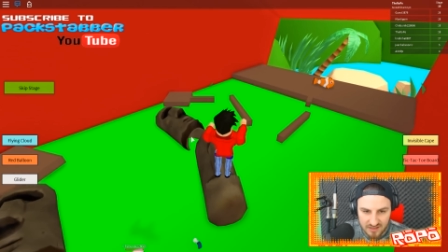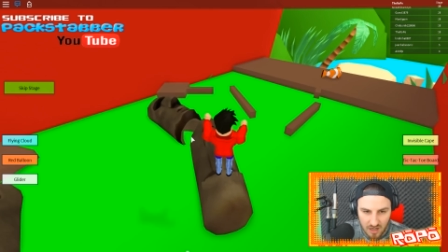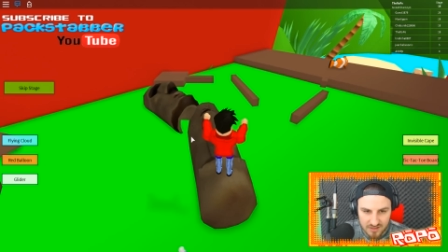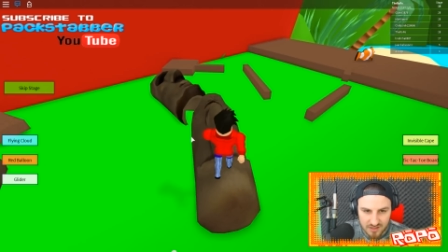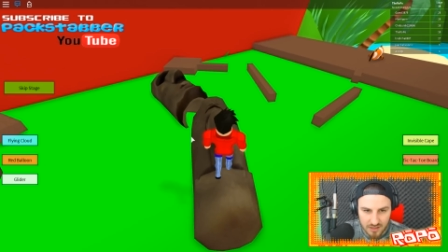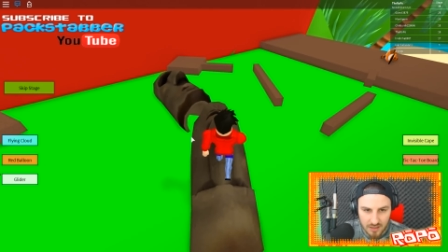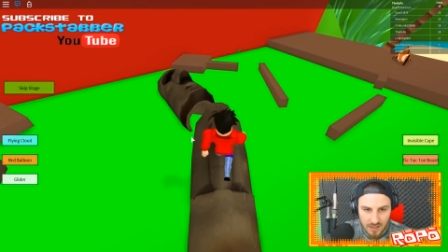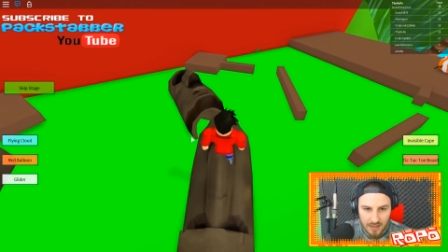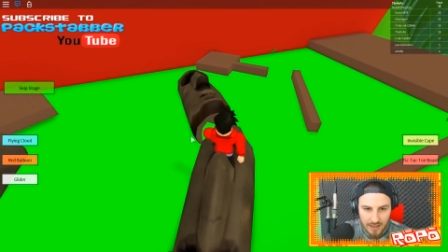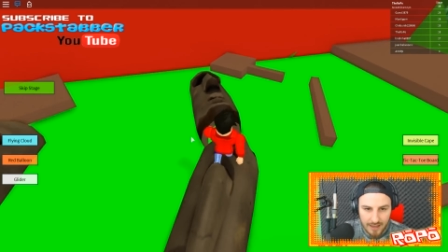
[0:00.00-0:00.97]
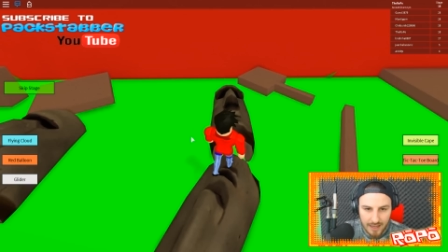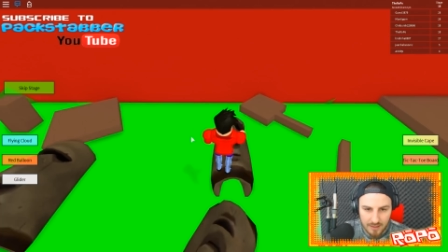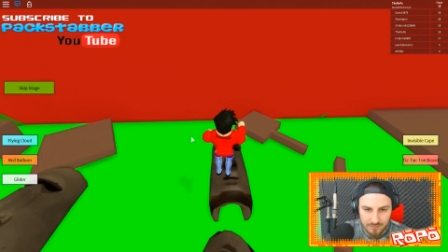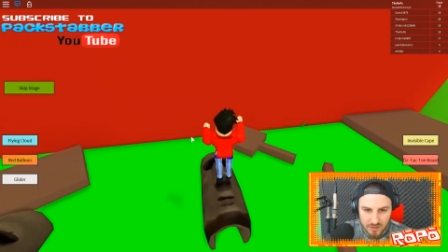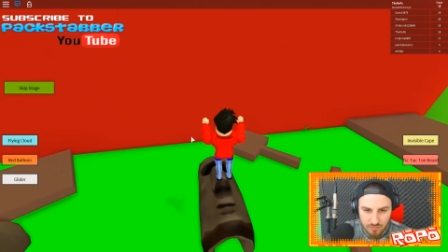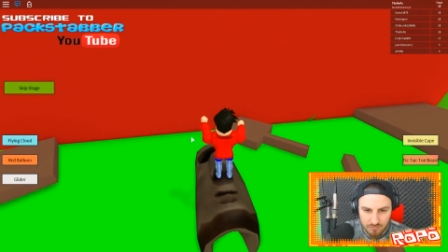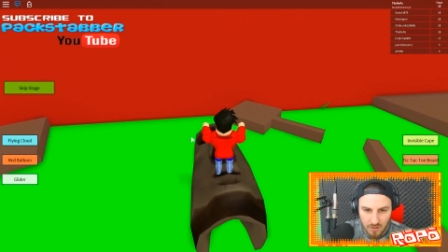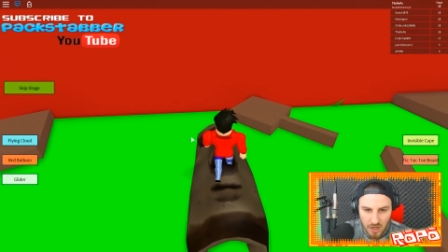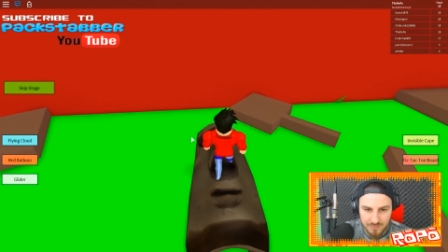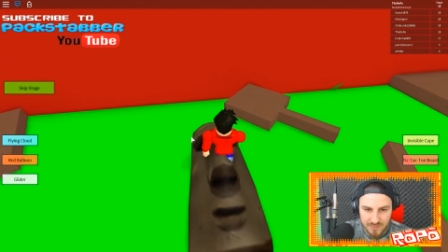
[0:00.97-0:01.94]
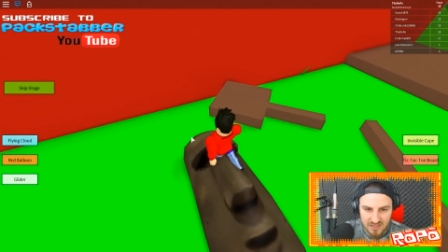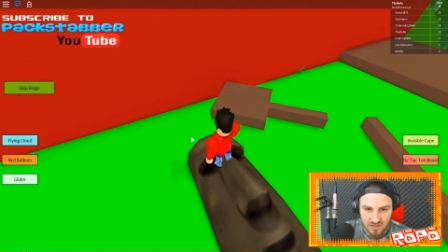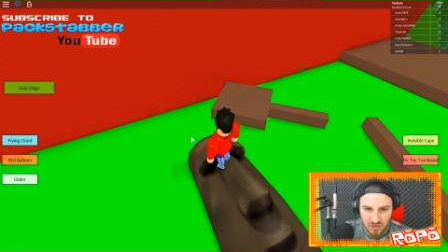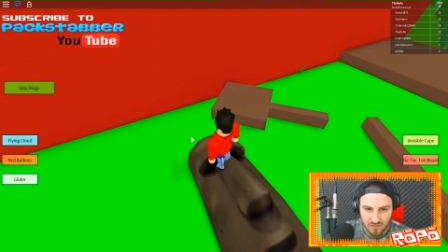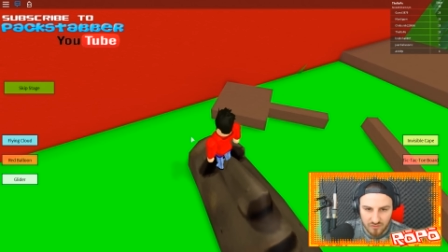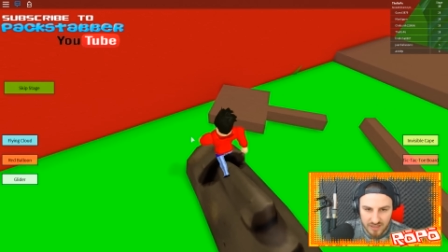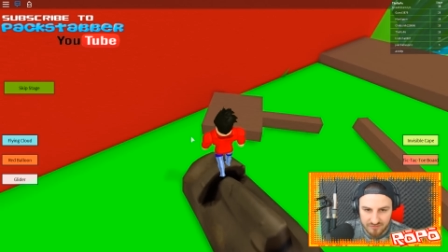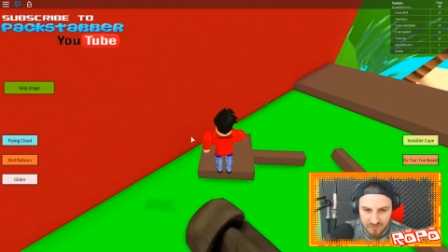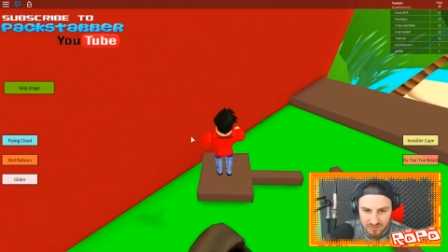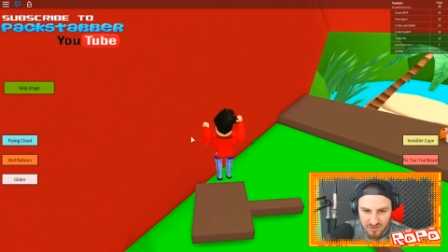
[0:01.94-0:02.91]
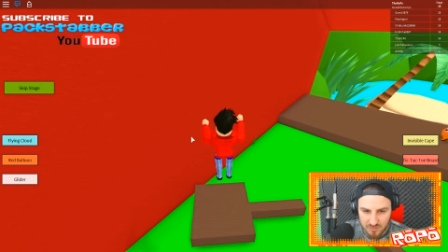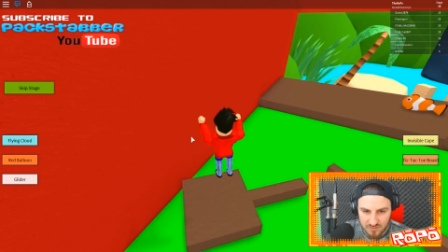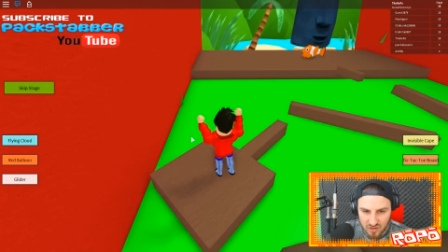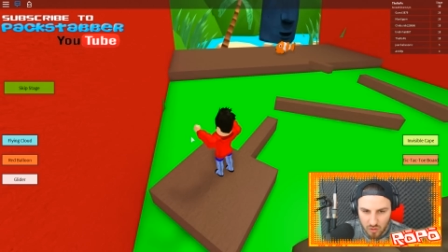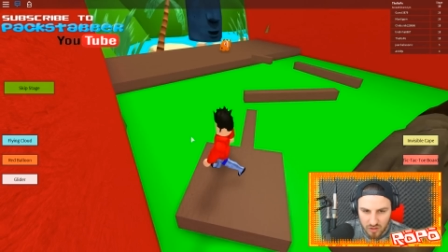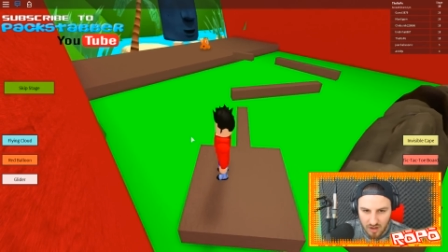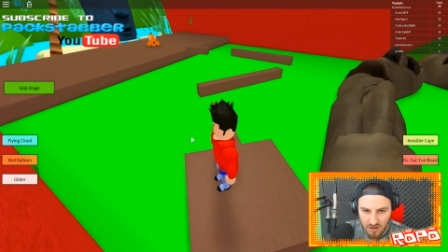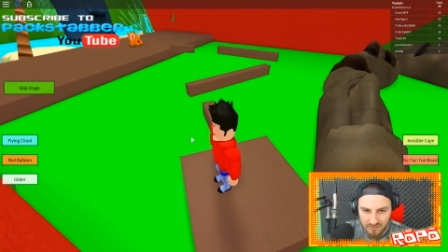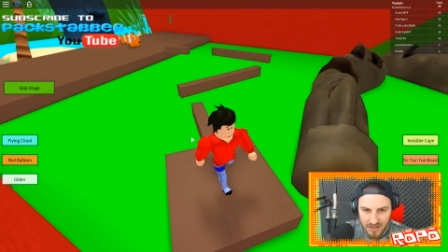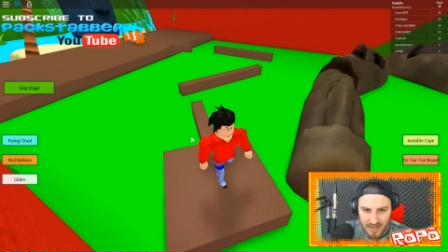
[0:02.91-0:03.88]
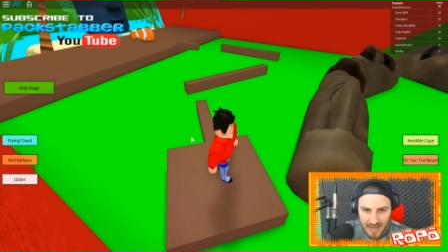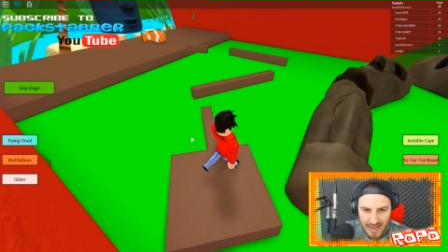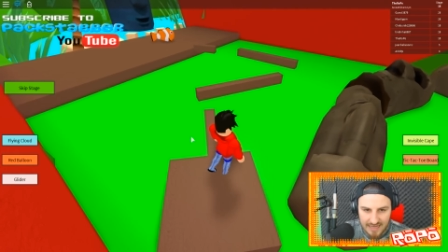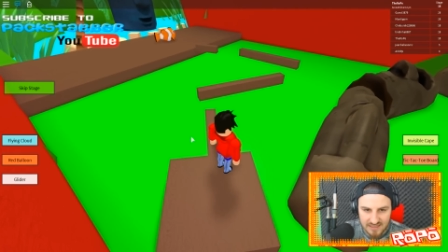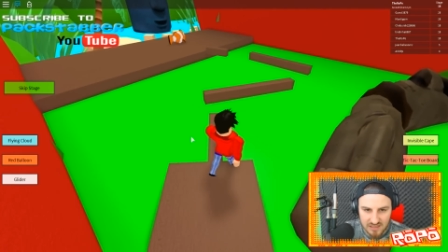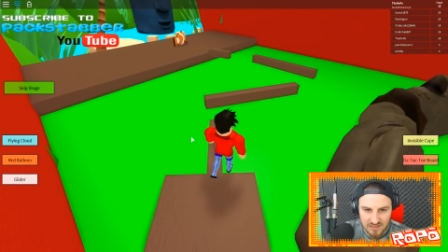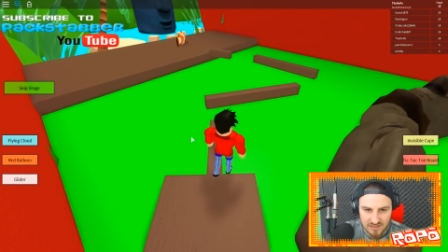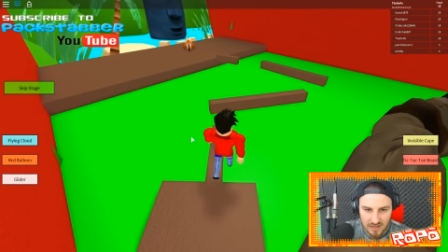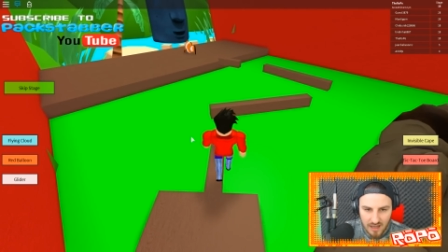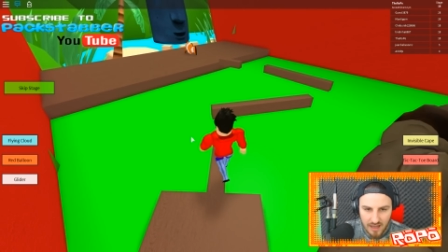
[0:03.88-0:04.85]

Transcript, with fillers: a doctor. You might be suffering from some sort of acid